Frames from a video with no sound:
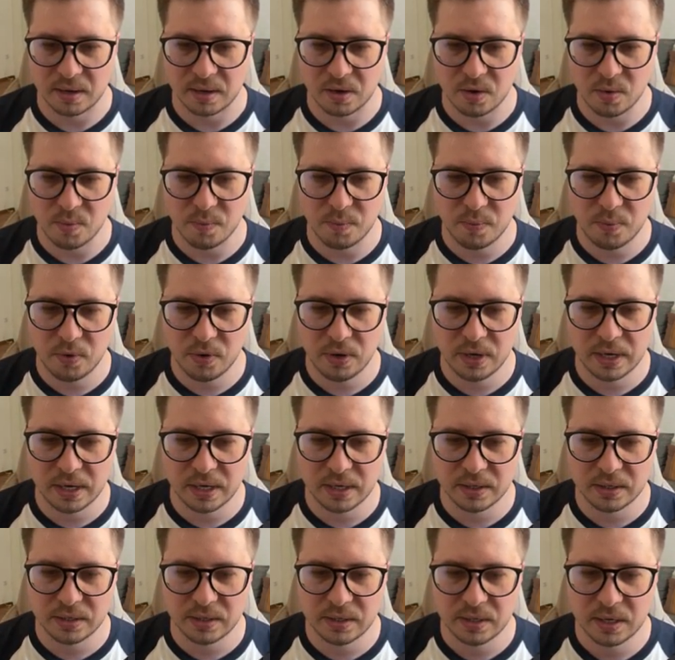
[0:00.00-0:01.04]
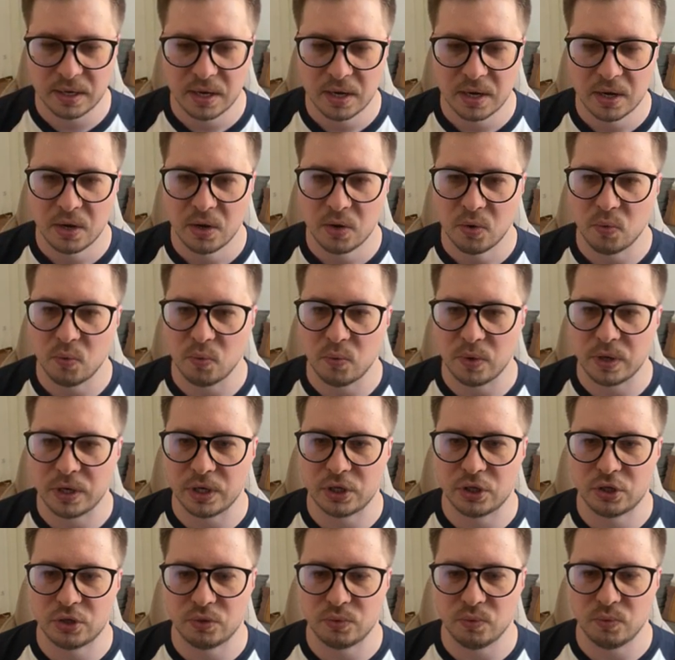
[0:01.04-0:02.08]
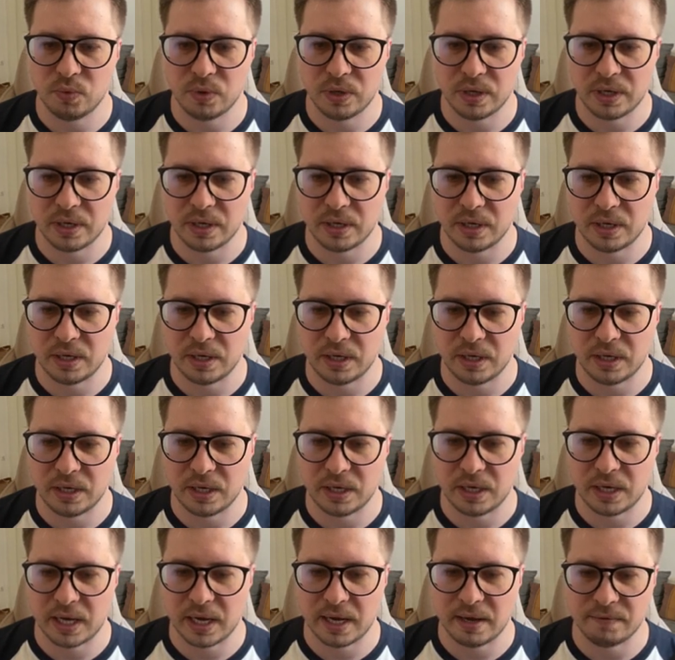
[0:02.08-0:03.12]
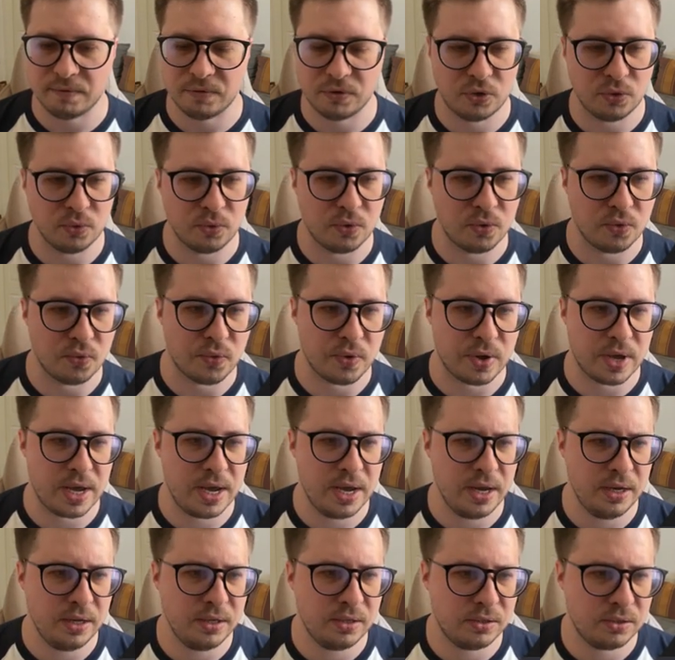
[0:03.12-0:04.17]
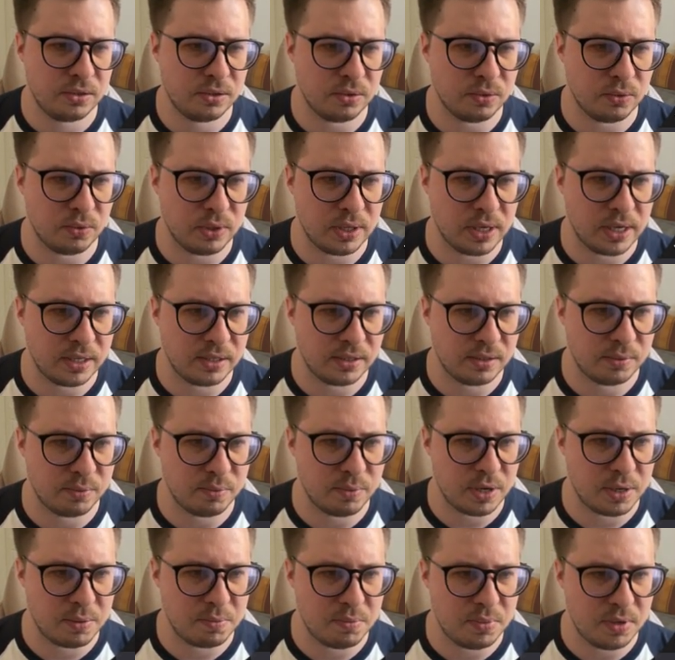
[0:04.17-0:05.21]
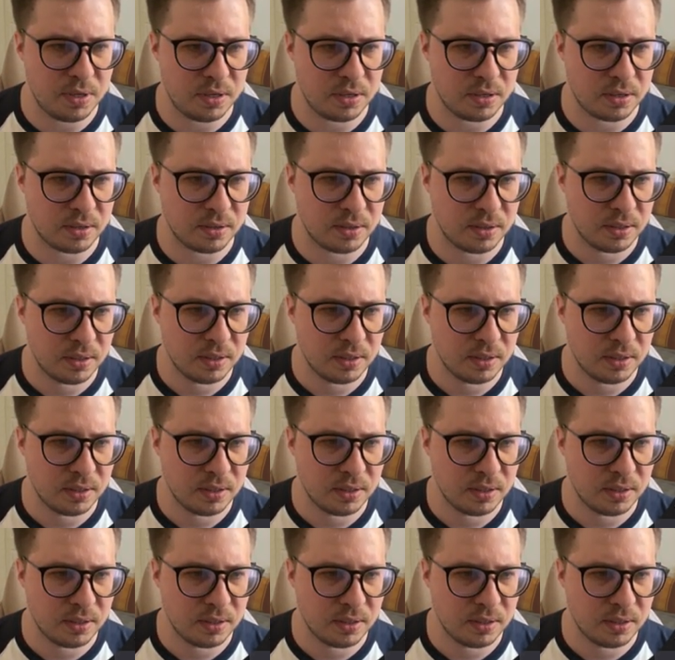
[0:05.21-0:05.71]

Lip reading: component which we have to create. So let's maybe